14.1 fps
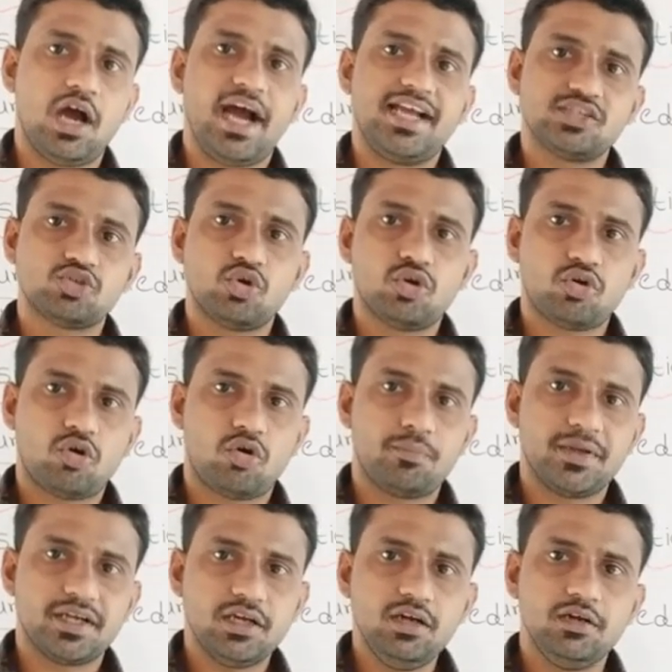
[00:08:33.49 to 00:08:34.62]

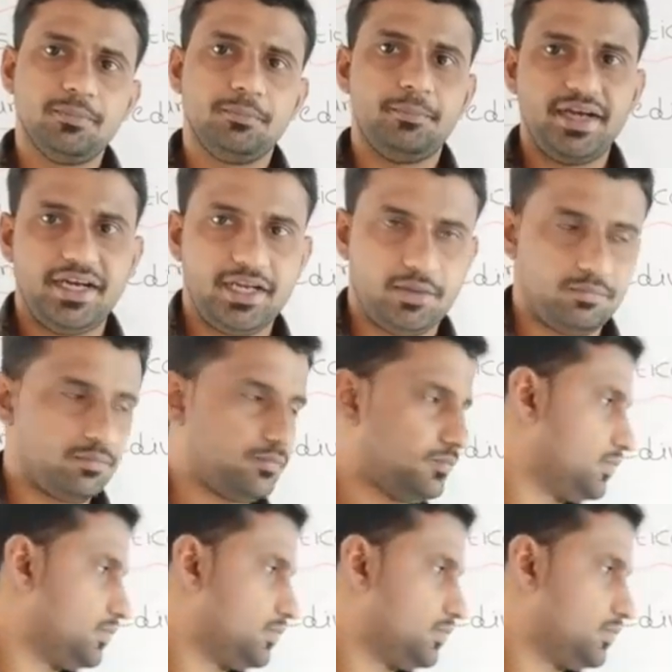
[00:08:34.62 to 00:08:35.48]
isotropic medium.